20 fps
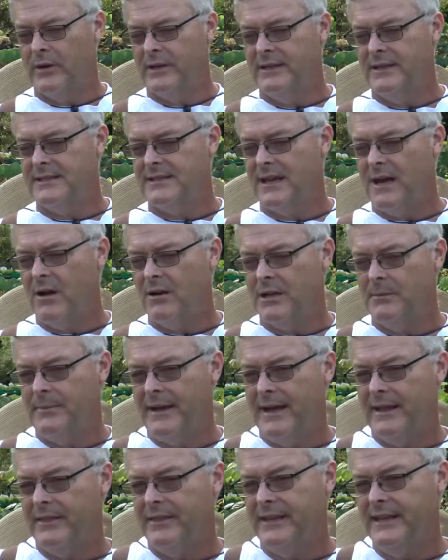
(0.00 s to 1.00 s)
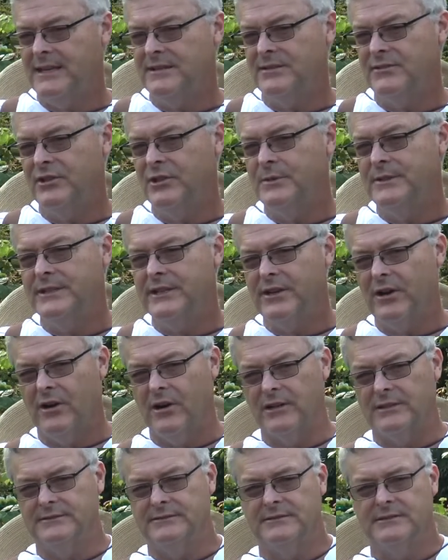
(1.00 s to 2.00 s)
going to talk about things to do in the
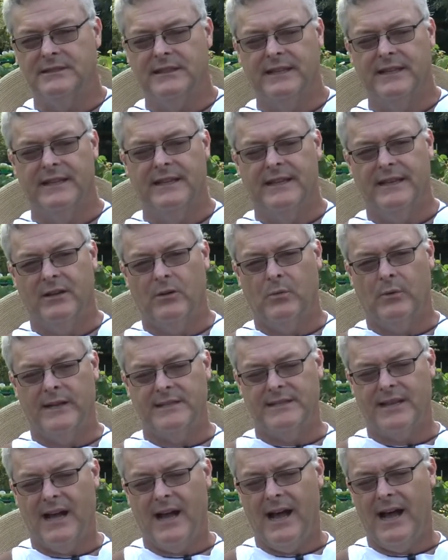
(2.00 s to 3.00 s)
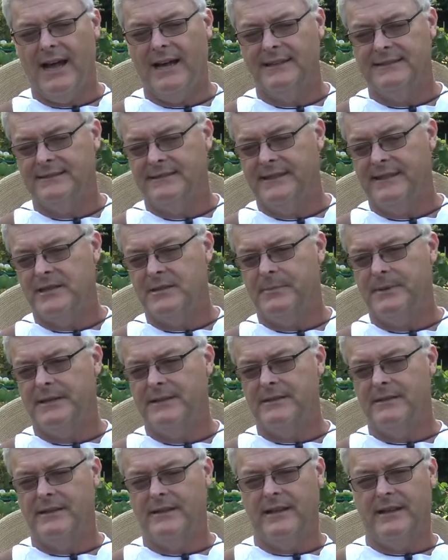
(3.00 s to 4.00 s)
garden when it's hot, it's
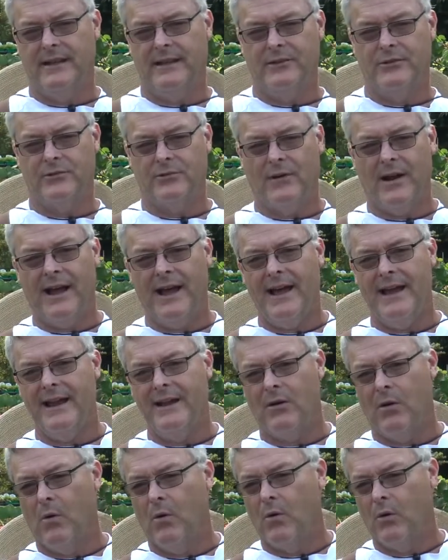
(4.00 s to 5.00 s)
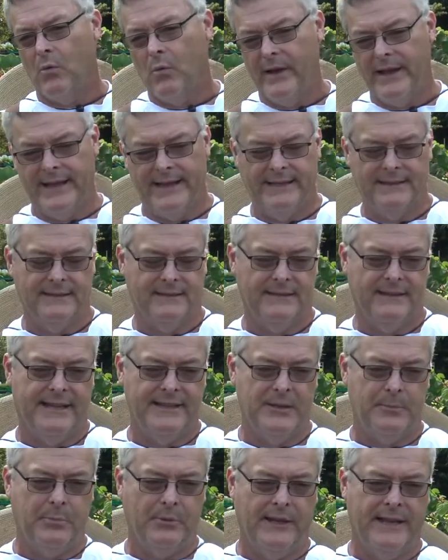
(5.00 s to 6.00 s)
been dry or wet,
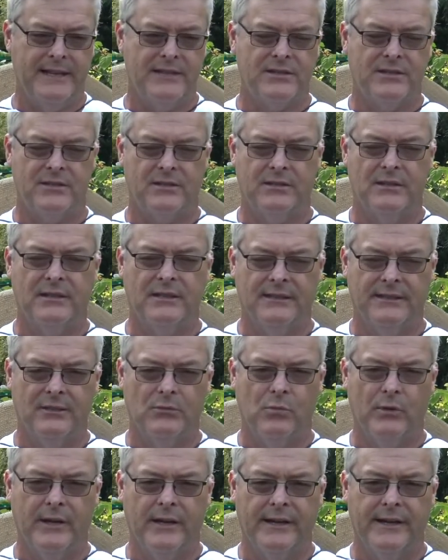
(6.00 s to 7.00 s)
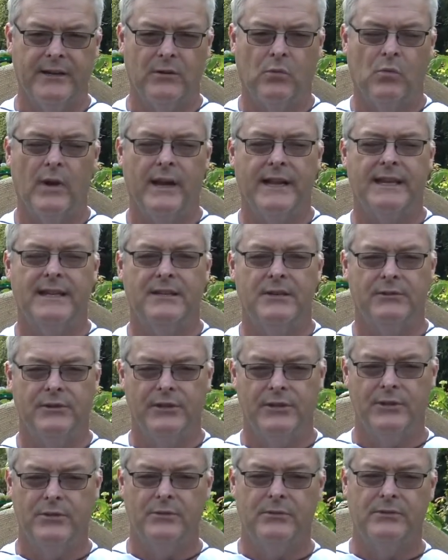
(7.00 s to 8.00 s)
and the plants just look a little weary. What can you
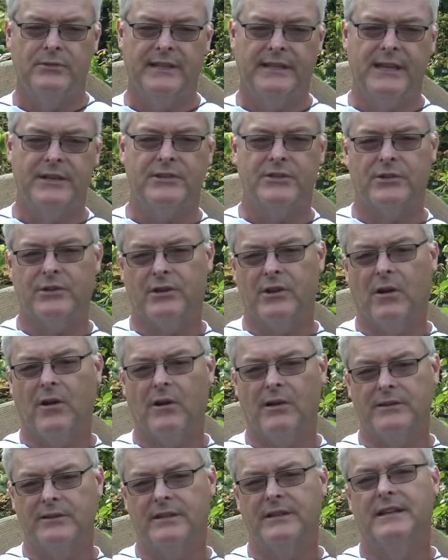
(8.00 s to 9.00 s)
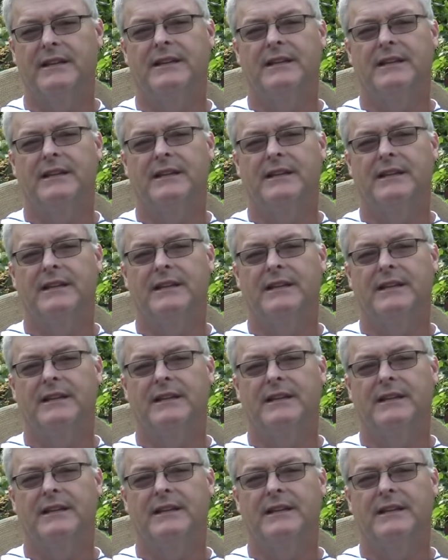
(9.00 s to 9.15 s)
do to get your garden